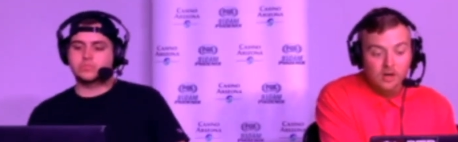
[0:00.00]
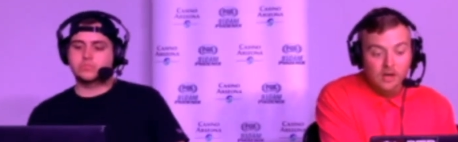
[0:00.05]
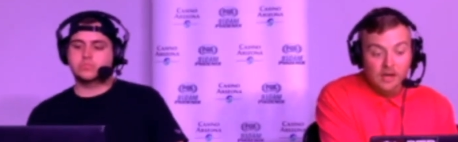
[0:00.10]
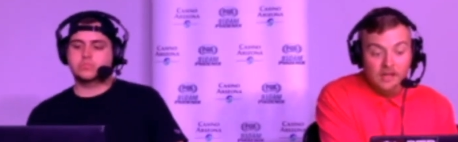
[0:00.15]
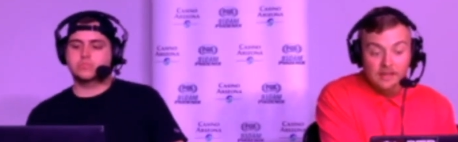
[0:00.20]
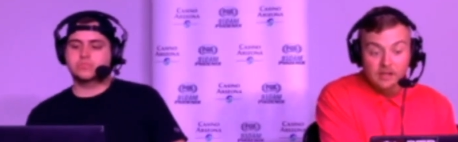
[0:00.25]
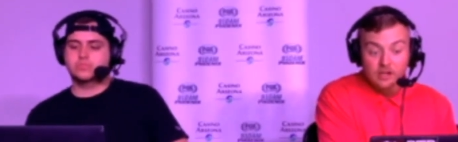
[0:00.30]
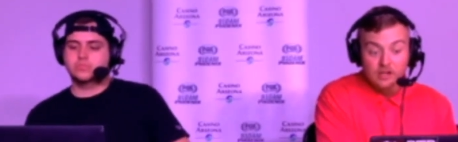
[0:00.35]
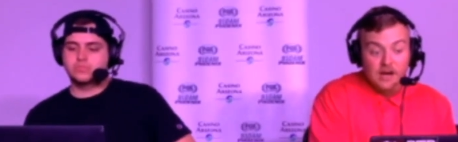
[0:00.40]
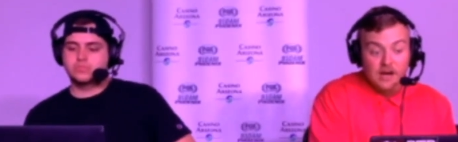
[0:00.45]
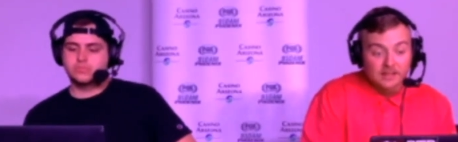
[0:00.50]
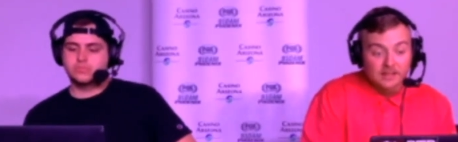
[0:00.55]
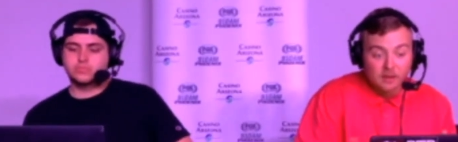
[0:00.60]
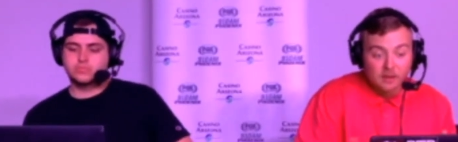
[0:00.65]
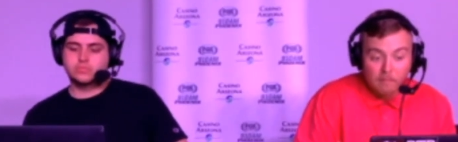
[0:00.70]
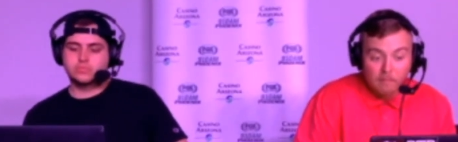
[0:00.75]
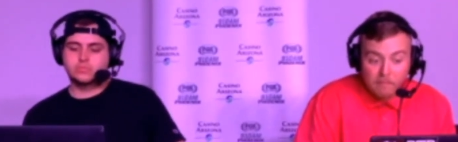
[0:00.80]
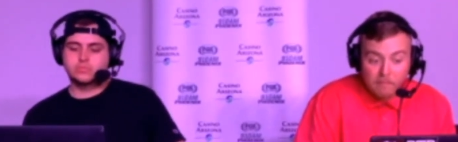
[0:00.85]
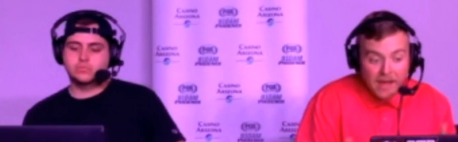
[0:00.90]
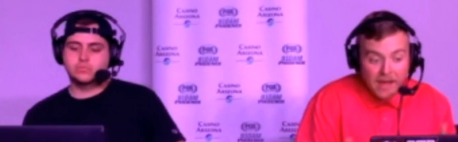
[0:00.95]
Speaker 1: And then you got the
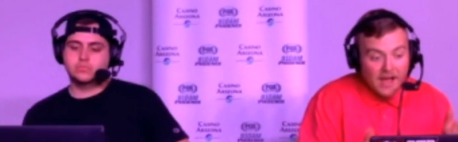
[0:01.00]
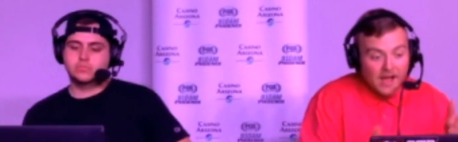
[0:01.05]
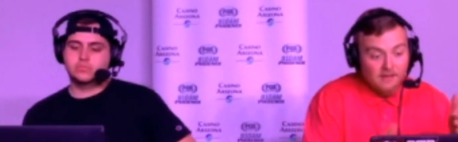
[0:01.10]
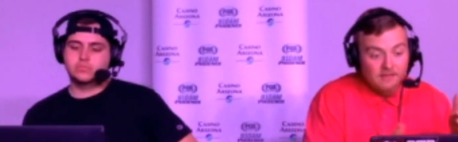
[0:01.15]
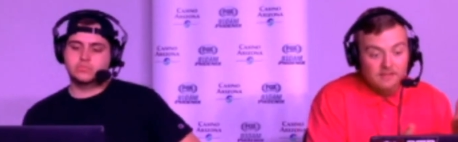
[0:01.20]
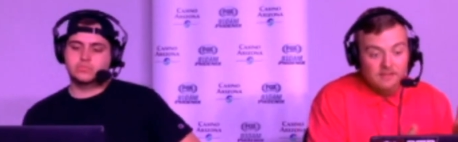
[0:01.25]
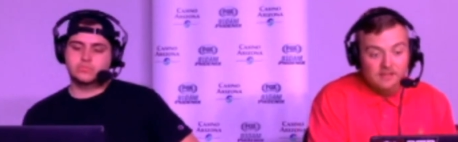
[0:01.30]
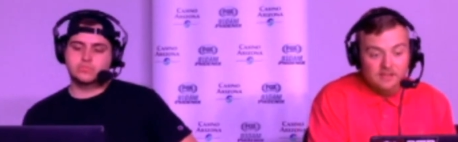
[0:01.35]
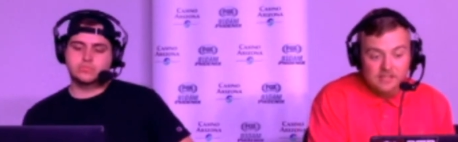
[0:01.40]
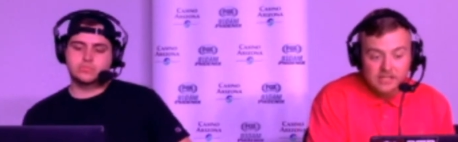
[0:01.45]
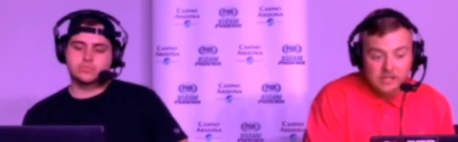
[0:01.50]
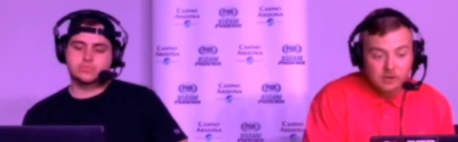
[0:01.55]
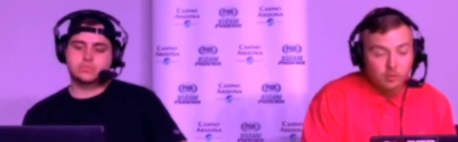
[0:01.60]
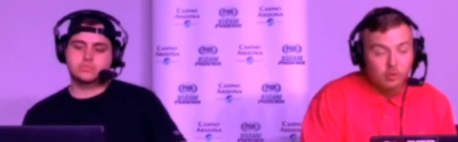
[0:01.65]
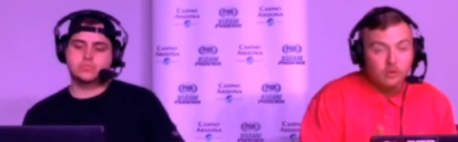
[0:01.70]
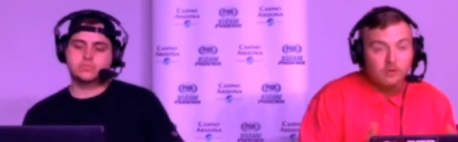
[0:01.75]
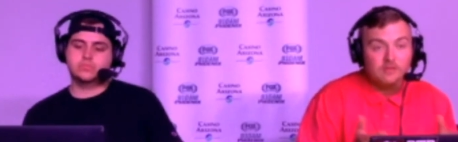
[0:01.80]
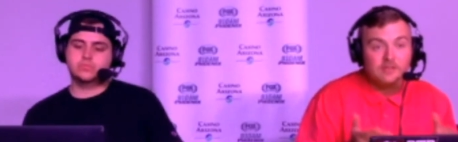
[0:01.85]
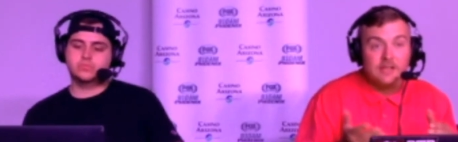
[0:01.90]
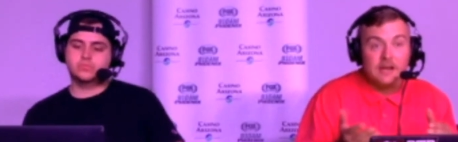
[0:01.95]
Mavs, the T
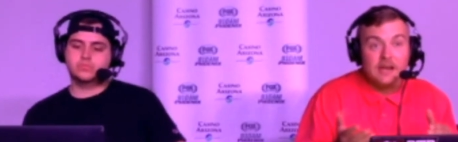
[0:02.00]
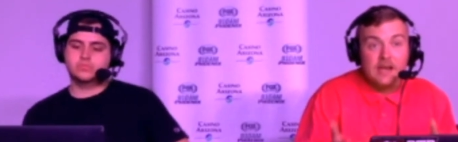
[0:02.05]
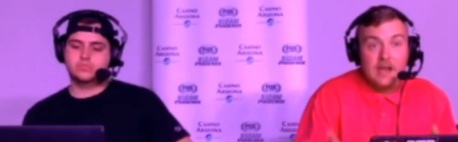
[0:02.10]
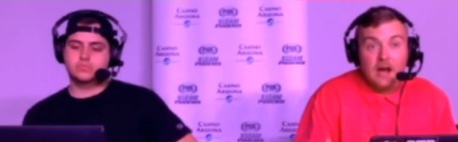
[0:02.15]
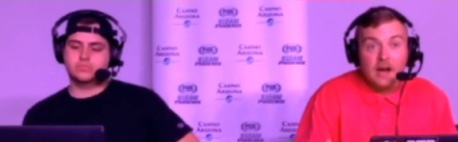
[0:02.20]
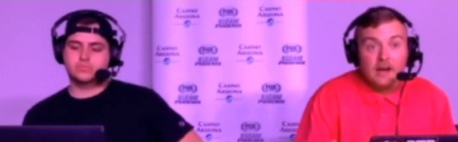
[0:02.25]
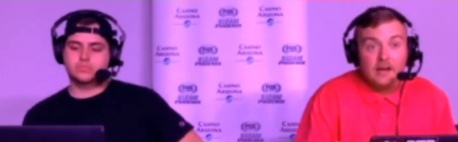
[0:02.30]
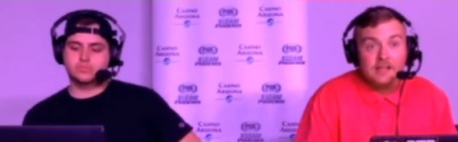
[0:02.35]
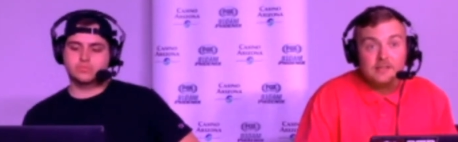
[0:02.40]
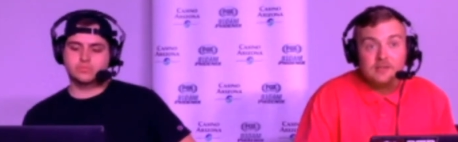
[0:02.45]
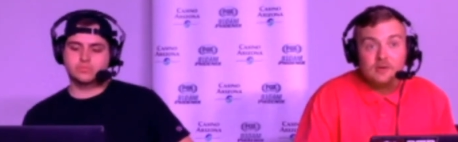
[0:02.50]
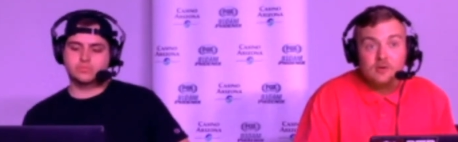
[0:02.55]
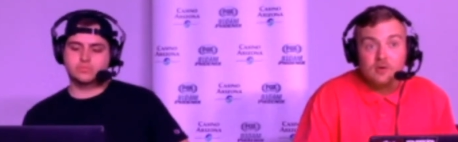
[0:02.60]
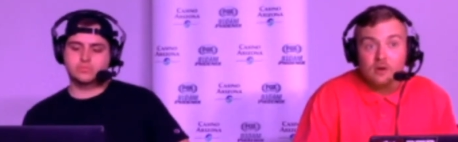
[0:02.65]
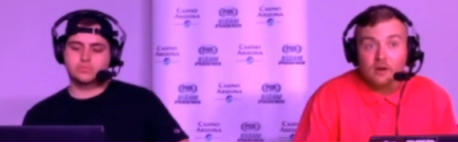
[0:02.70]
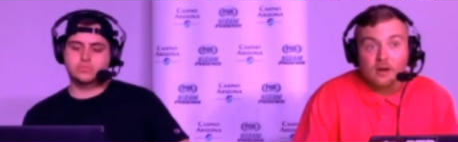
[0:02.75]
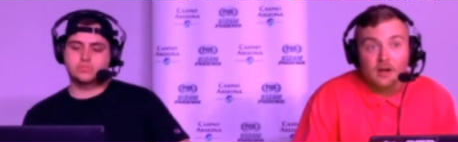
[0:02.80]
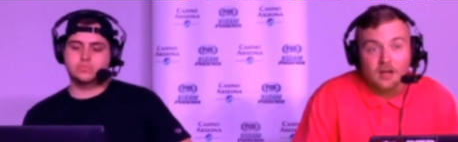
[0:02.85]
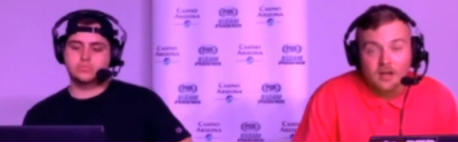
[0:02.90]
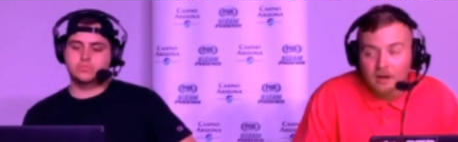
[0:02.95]
Wolves, the Nuggets who
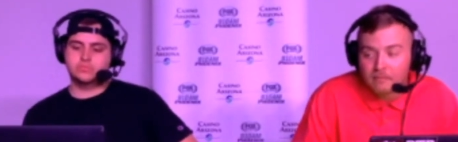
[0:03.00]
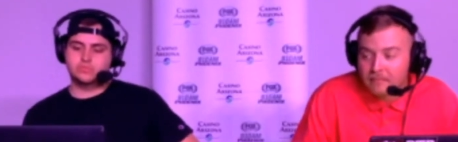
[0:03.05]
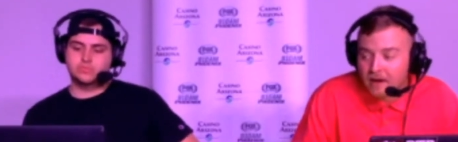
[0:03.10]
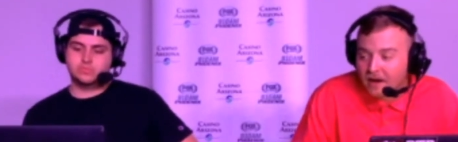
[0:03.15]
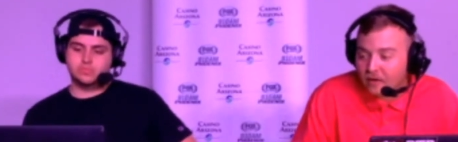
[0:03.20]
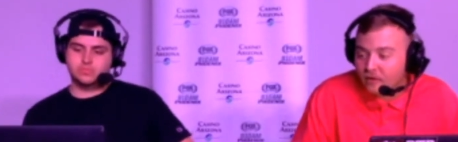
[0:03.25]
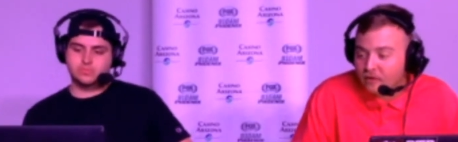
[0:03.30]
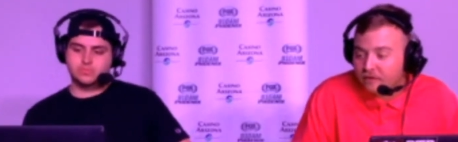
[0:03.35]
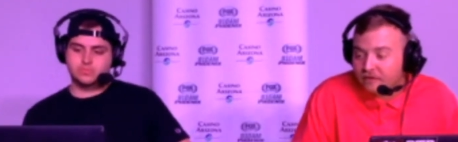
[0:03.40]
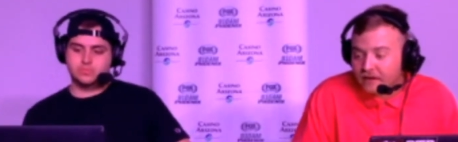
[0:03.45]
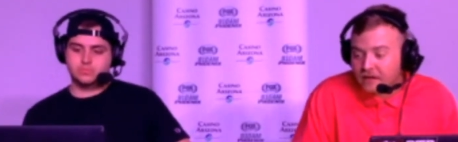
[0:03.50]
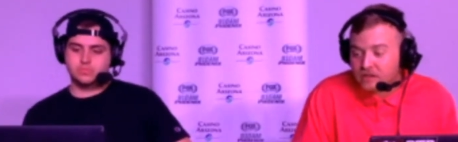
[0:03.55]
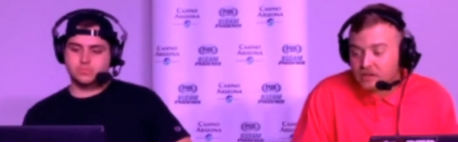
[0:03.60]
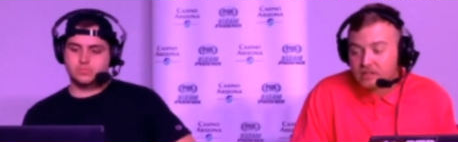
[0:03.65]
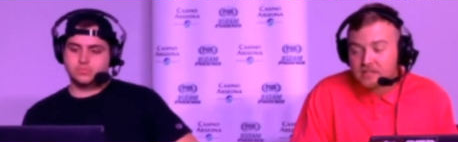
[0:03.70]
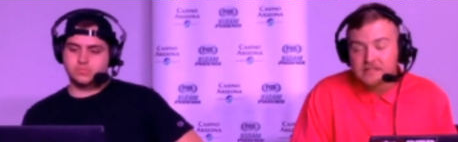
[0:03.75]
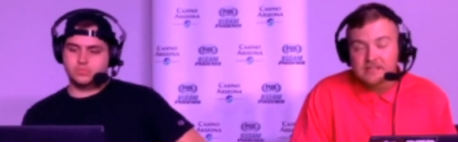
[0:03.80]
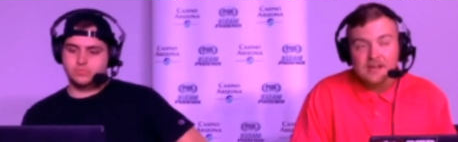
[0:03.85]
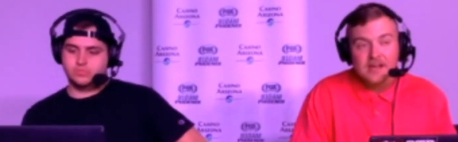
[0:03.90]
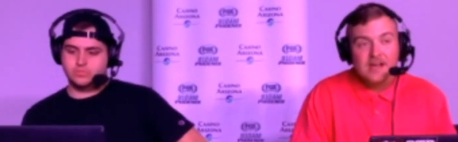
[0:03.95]
are going to come back with
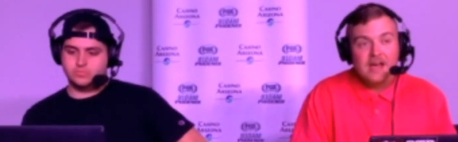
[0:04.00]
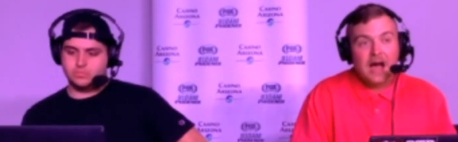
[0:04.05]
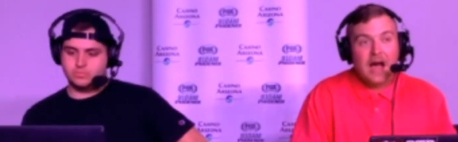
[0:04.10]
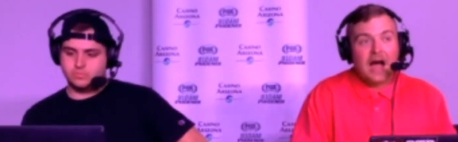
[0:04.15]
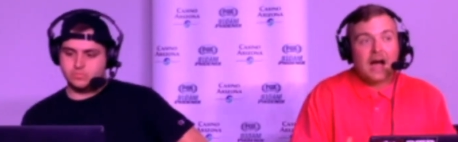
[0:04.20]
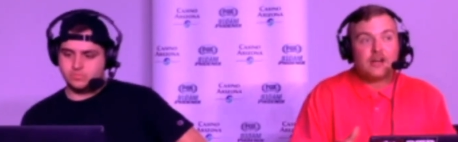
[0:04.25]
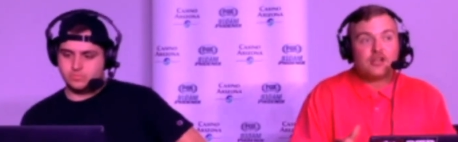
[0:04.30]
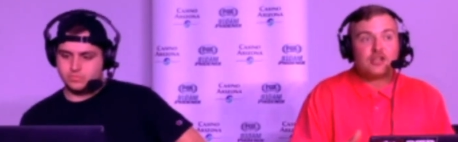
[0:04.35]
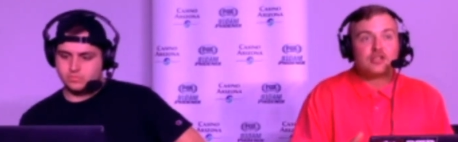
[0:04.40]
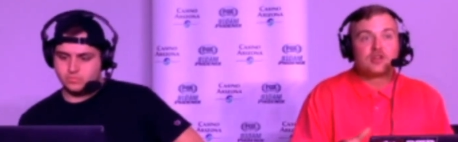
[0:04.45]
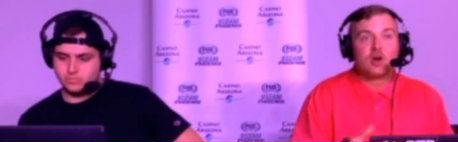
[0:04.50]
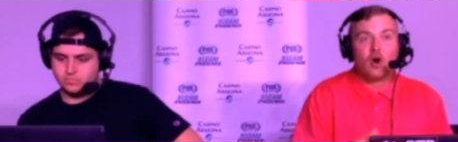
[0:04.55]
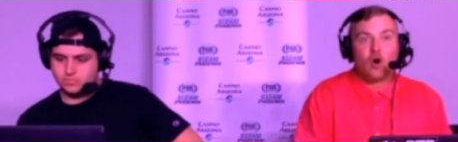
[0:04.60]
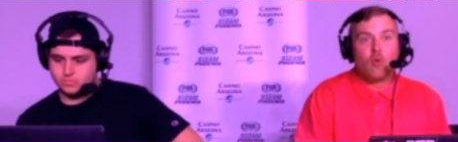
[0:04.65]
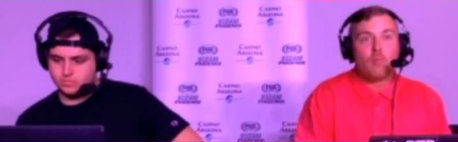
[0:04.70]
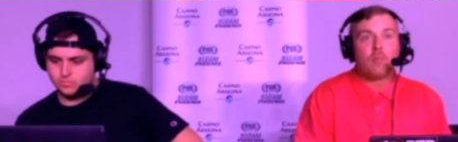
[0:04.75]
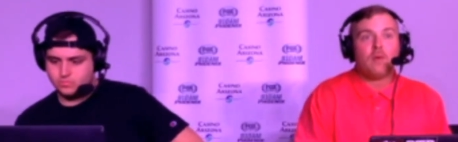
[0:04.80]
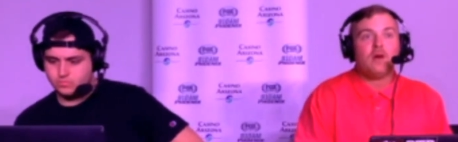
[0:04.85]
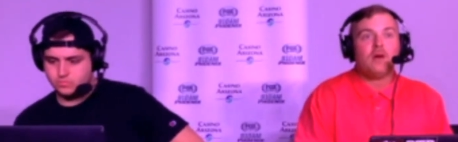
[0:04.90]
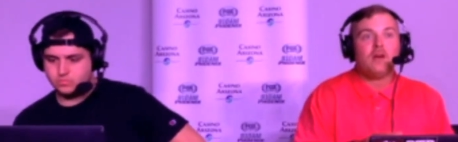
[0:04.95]
vengeance. I just
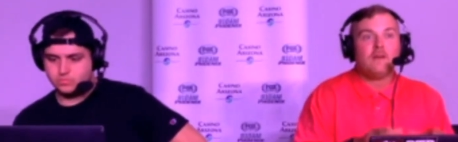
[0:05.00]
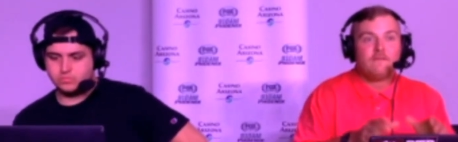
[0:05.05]
hope